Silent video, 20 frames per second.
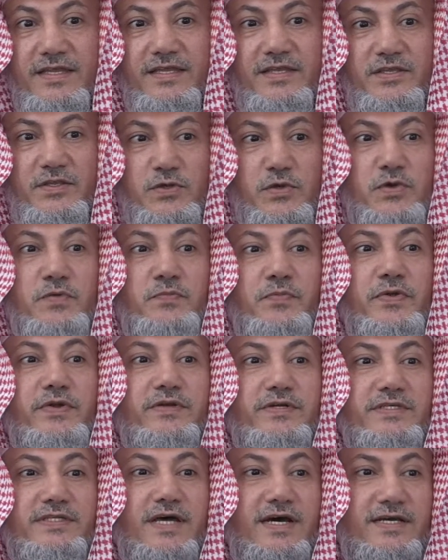your
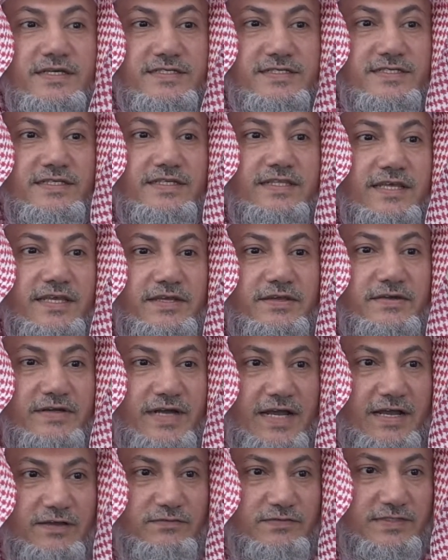paradise in the
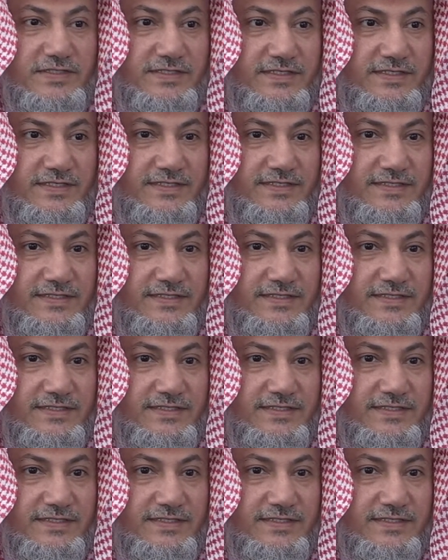hereafter